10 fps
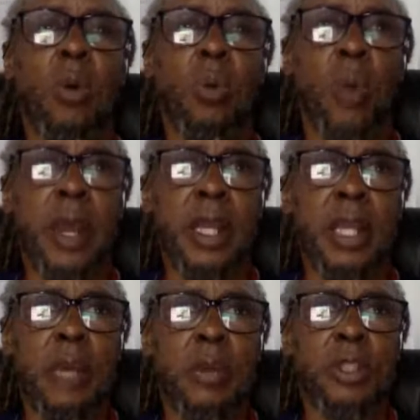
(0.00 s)
when
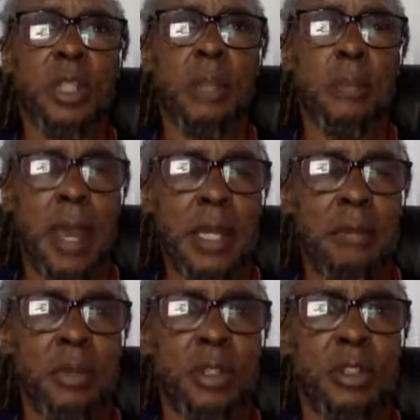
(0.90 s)
there was an
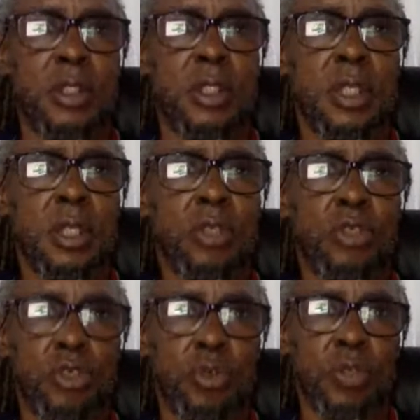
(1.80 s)
amendment
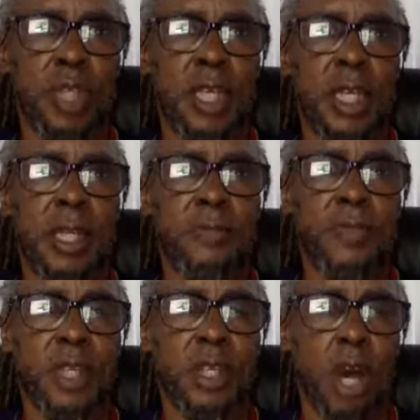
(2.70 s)
to the
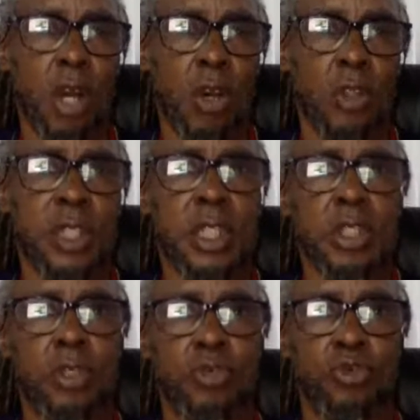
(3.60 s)
Narcotics
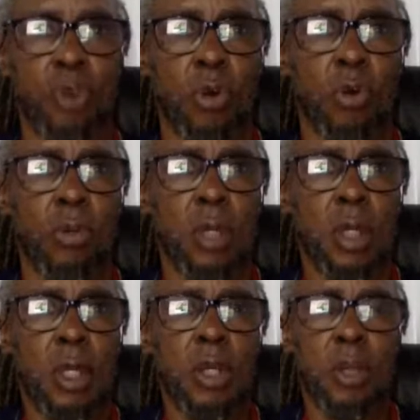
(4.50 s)
Control
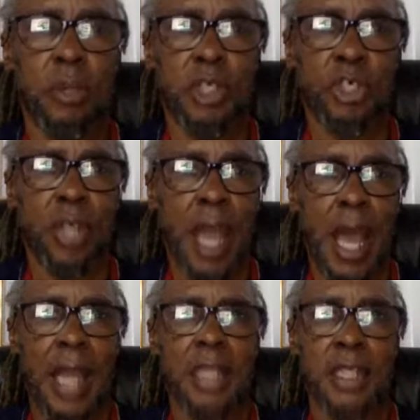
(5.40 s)
Commission
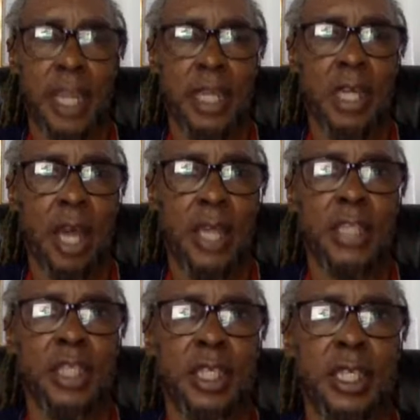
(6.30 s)
Act
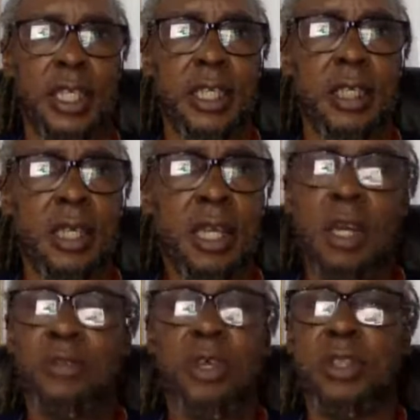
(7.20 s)
1019,
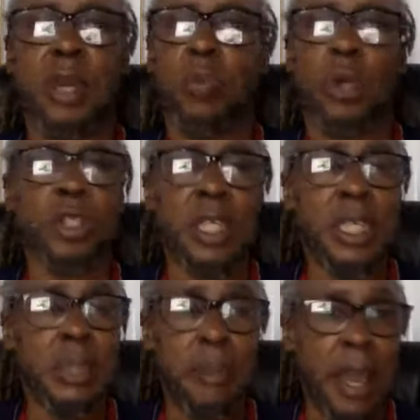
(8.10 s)
that there wasn't
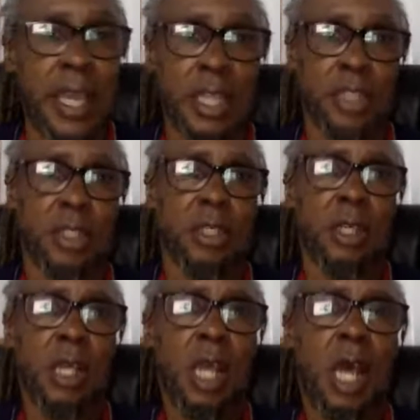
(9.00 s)
debate,
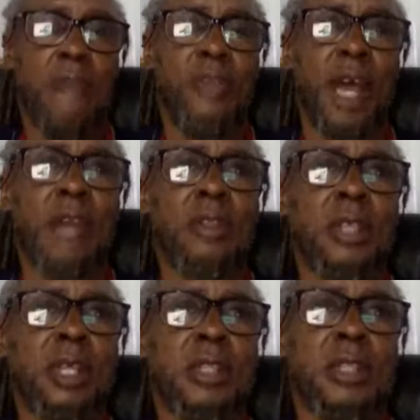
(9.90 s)
and
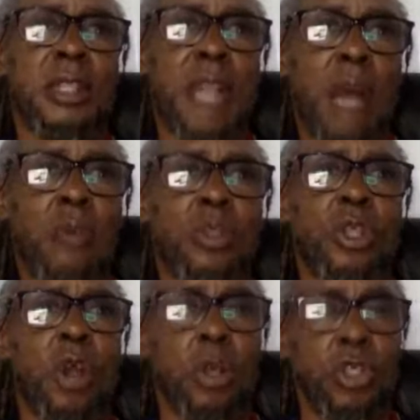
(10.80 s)
that was
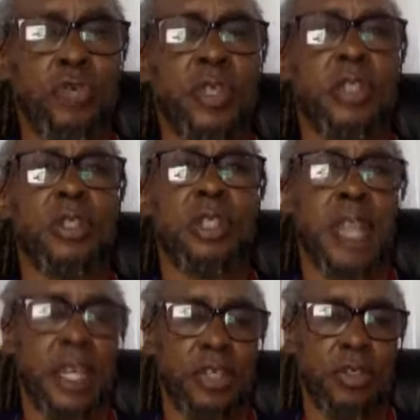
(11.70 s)
contrary to
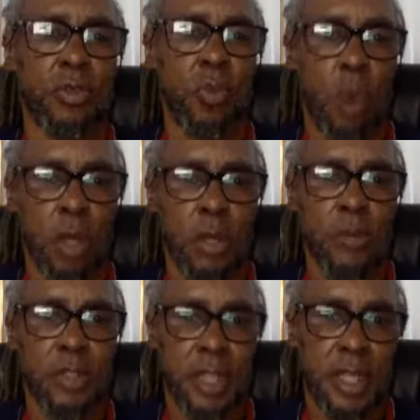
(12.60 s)
Section
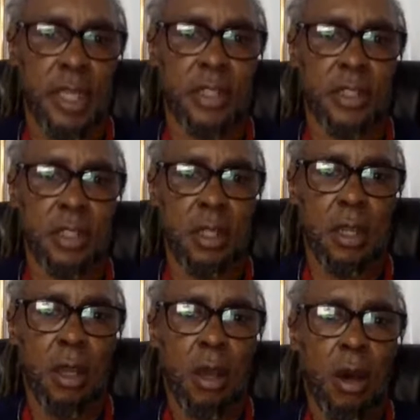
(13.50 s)
106
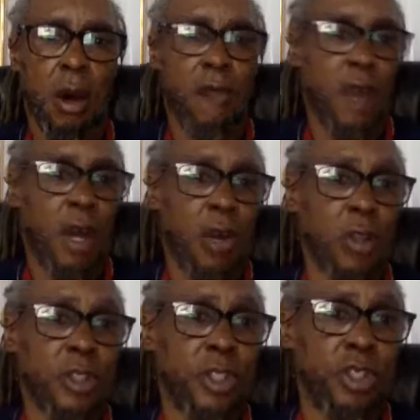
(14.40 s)
of our
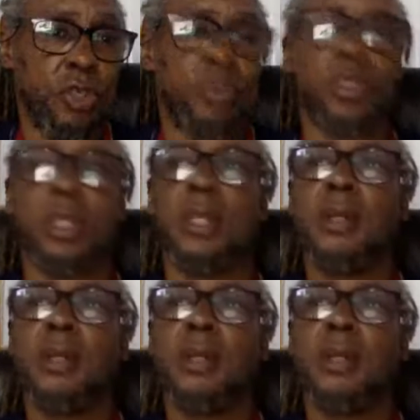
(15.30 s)
Constitution.